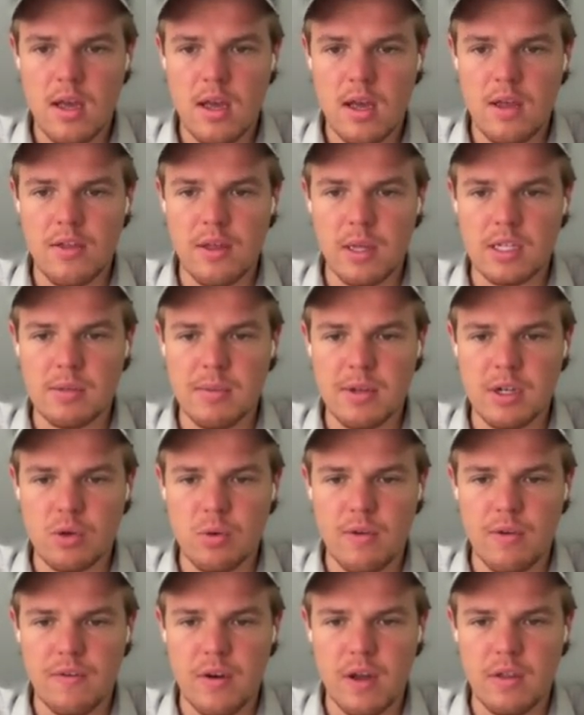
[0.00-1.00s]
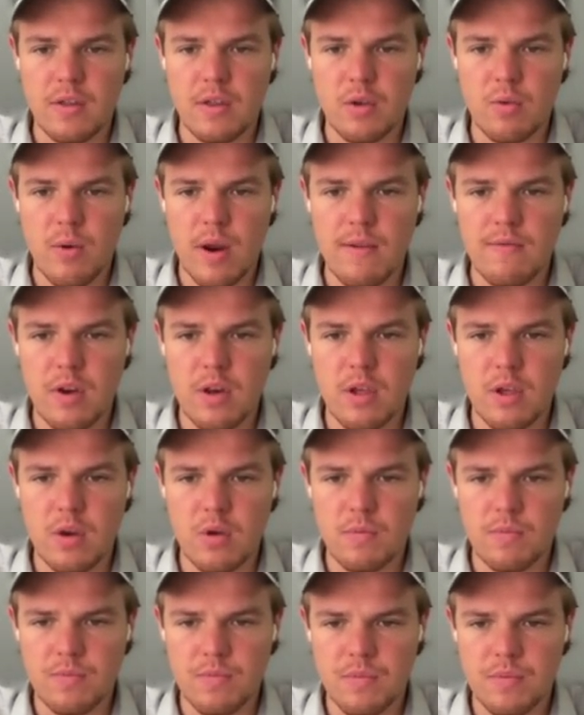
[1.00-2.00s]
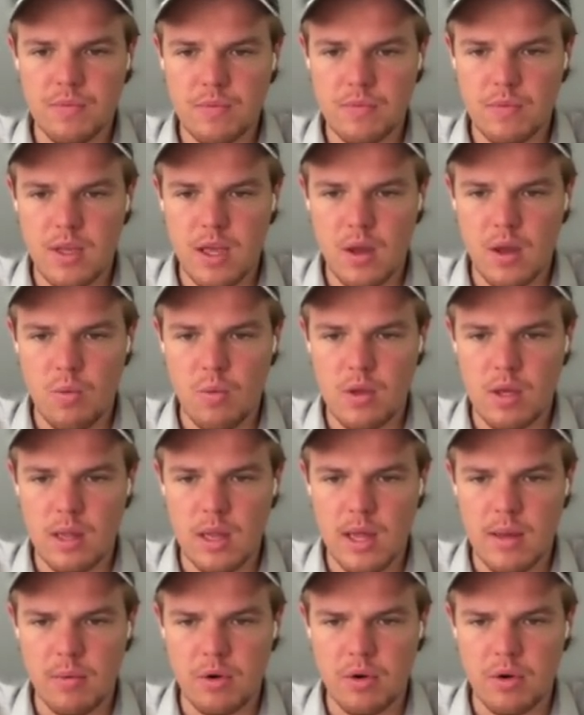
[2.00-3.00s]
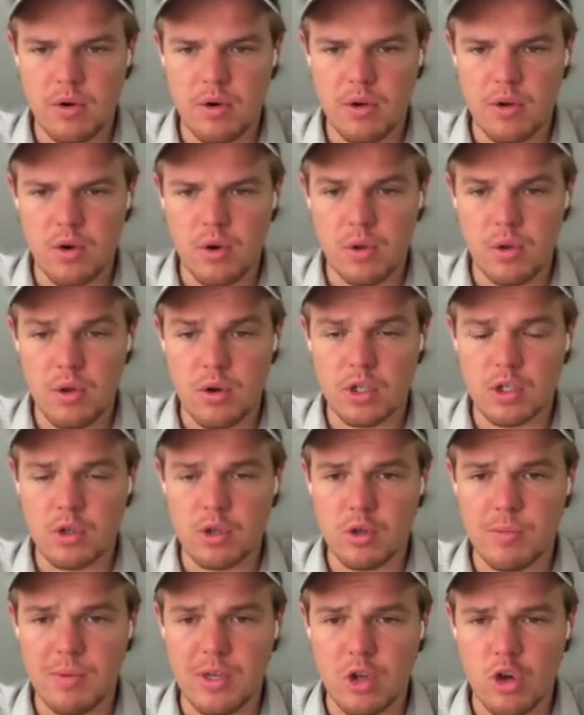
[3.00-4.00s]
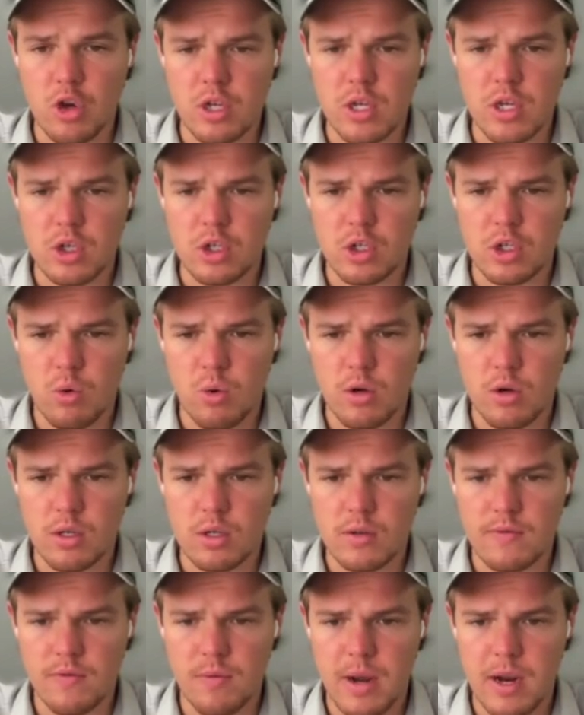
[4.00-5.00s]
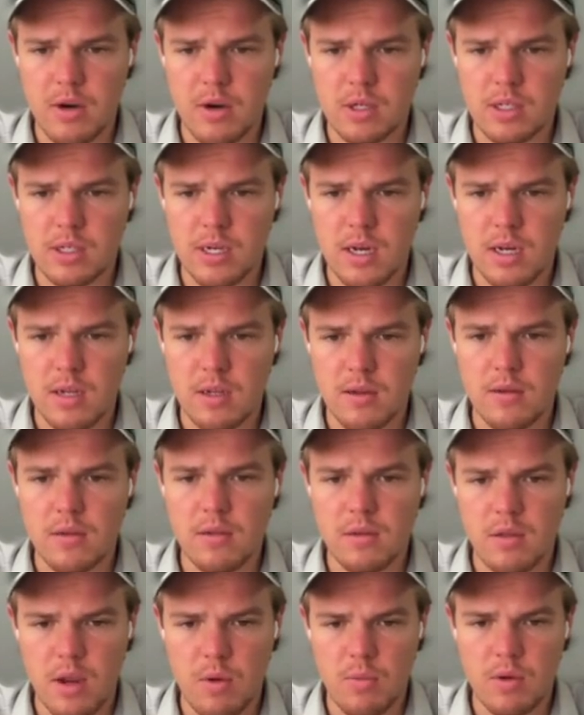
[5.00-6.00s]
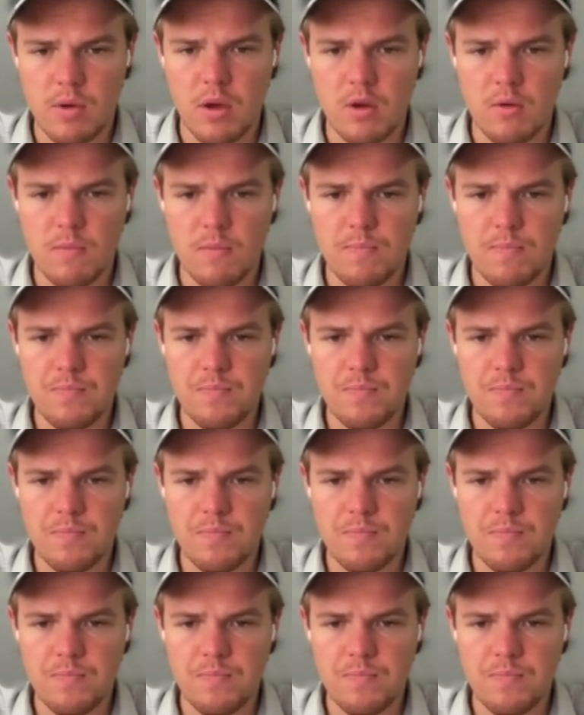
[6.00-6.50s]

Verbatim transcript: And then let's make sure we find the right video that we labeled early, earlier. So it should be cooking short from my understanding. There we go.